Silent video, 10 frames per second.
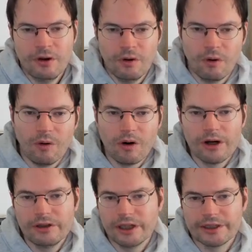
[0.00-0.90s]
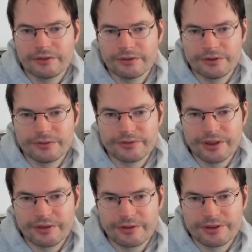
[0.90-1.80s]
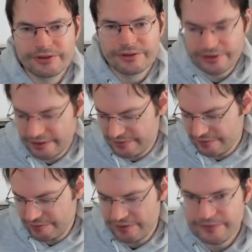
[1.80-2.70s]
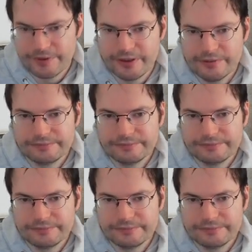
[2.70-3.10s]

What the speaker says: Or I could use record syntax here as well.